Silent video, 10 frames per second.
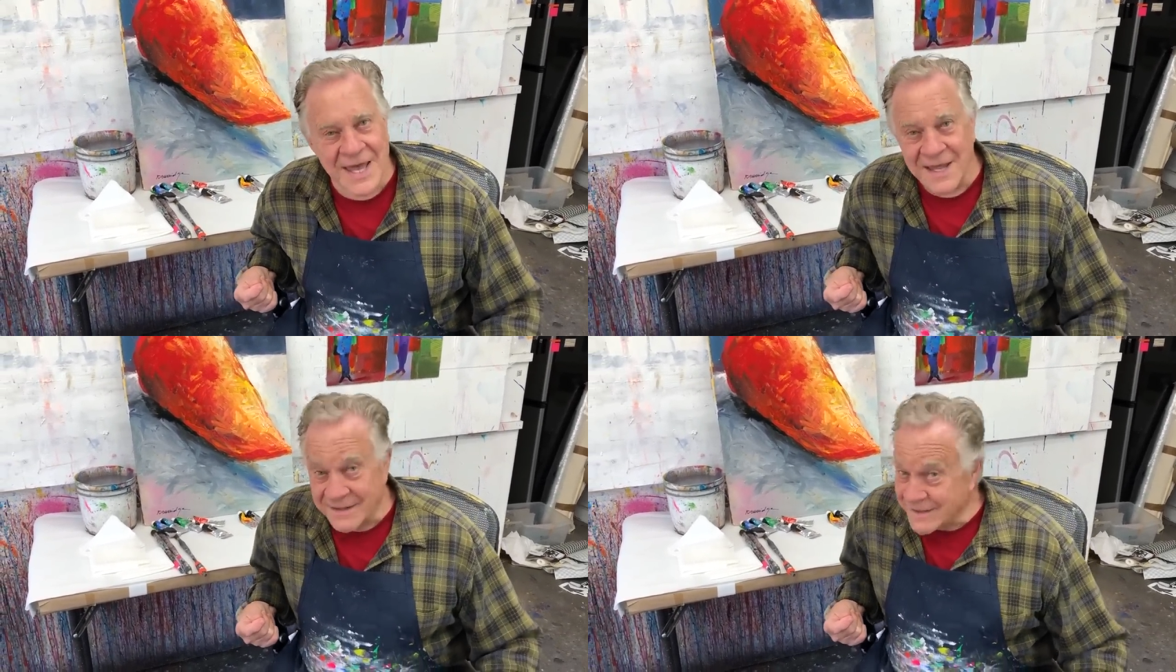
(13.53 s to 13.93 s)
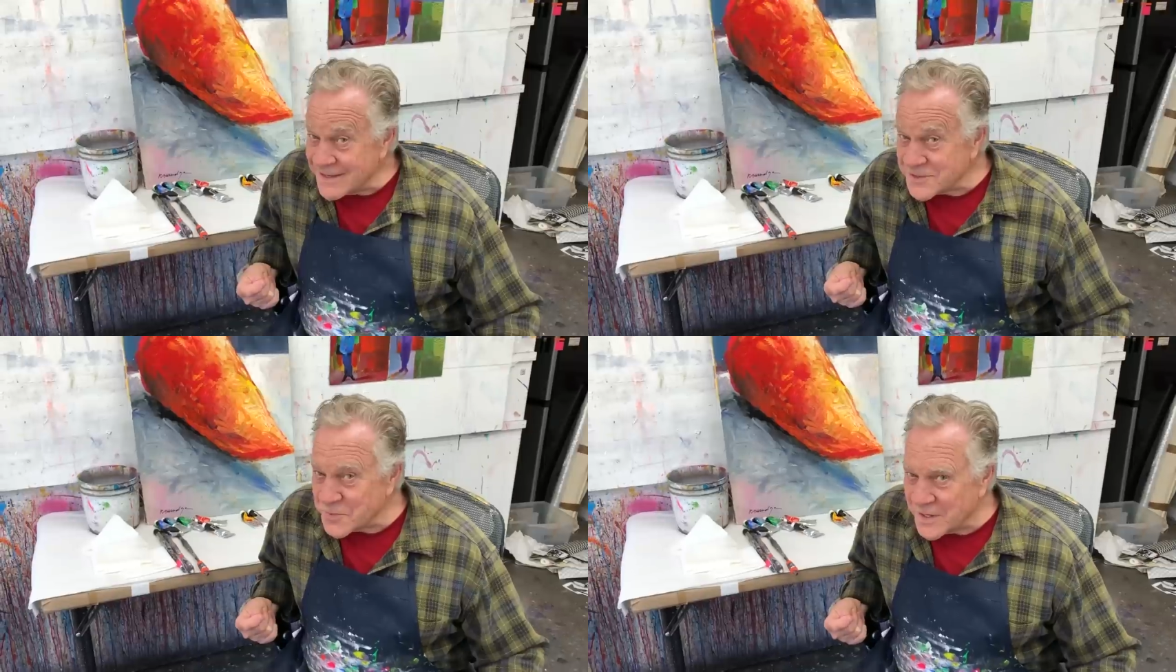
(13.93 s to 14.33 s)
and
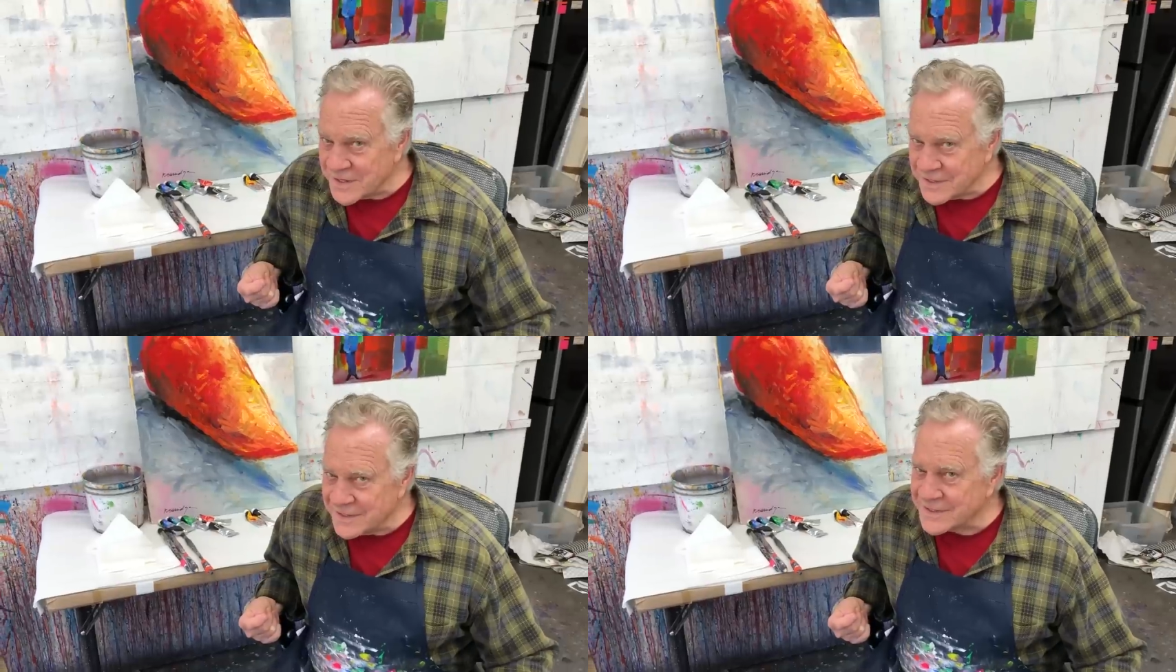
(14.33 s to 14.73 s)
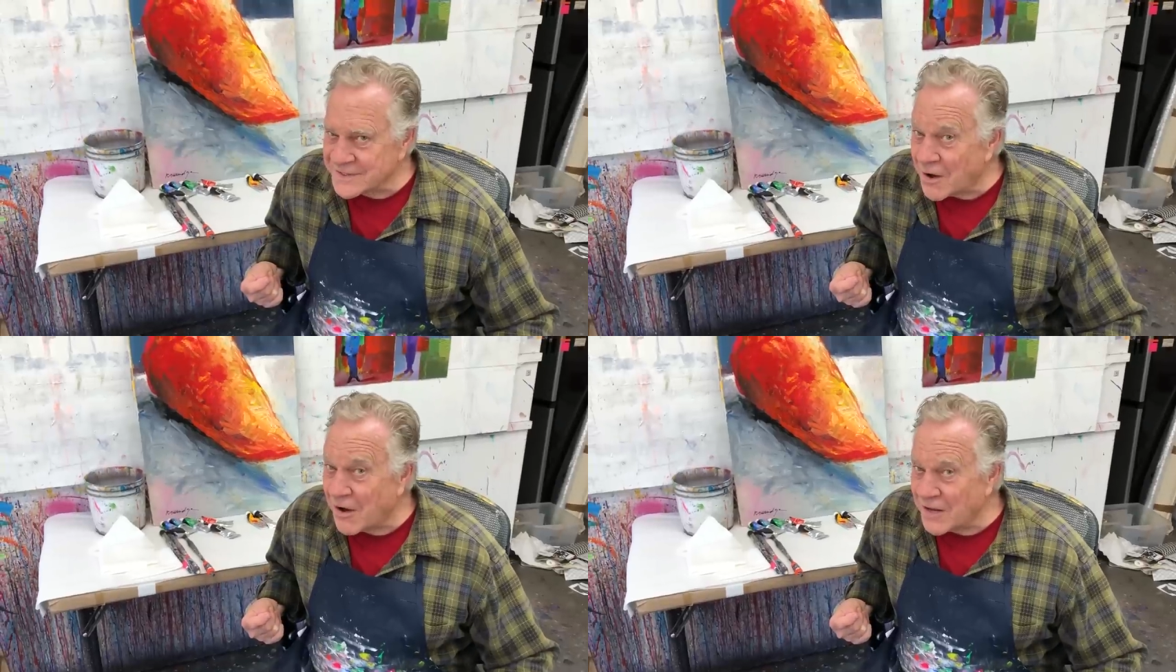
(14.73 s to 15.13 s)
this one
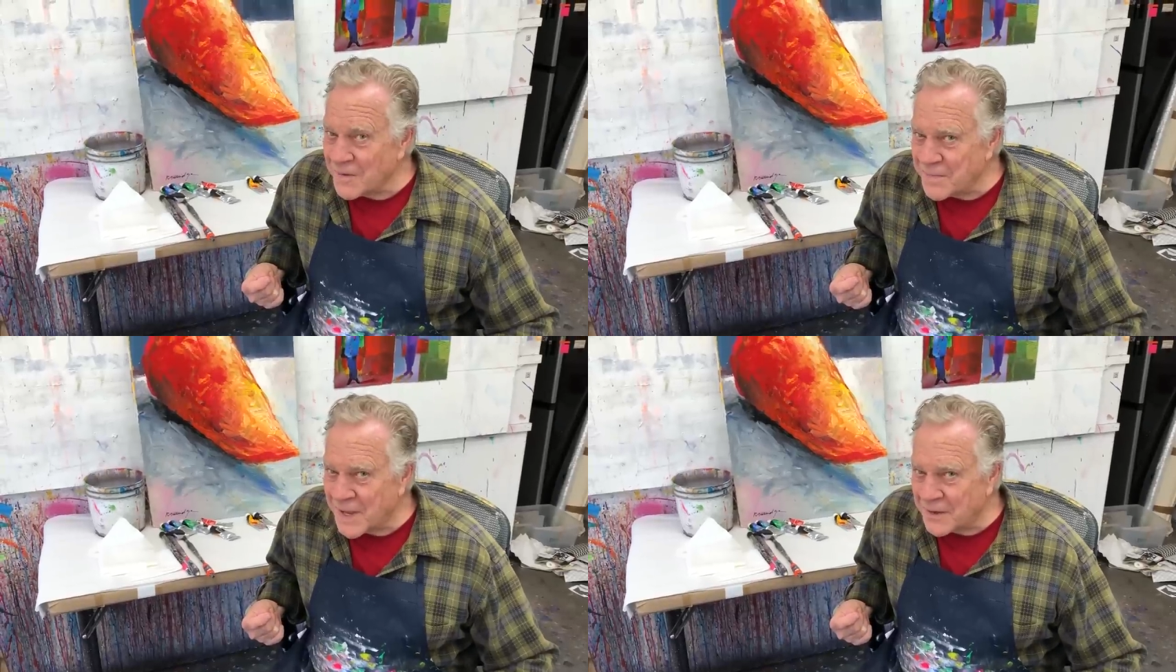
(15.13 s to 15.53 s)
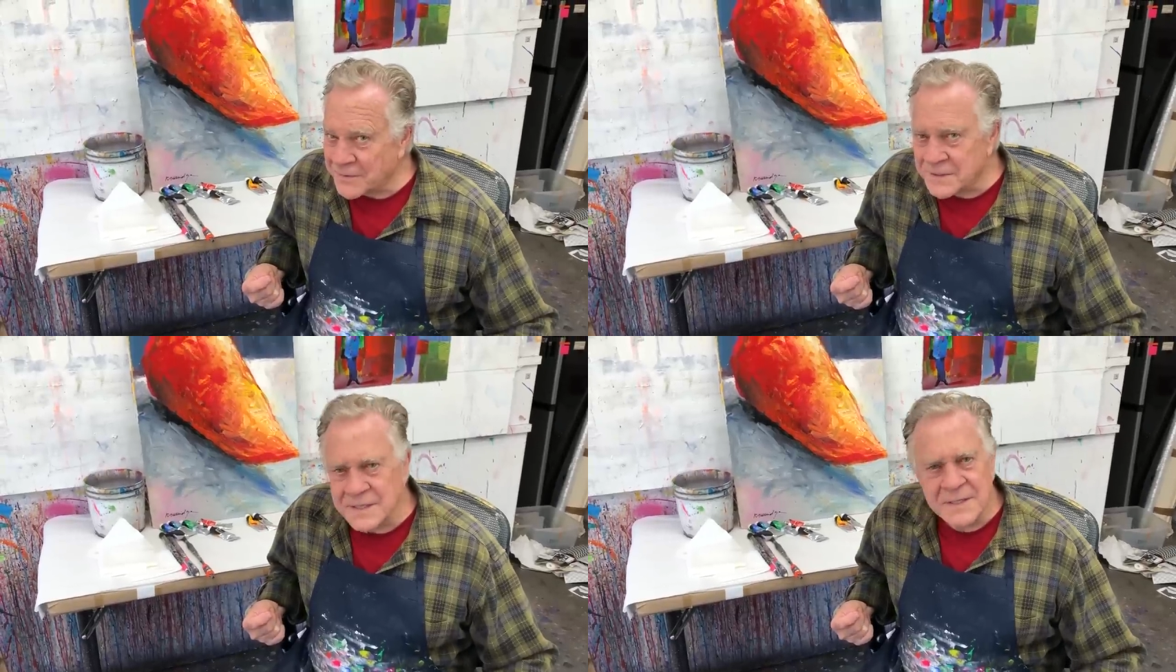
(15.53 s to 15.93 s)
is all about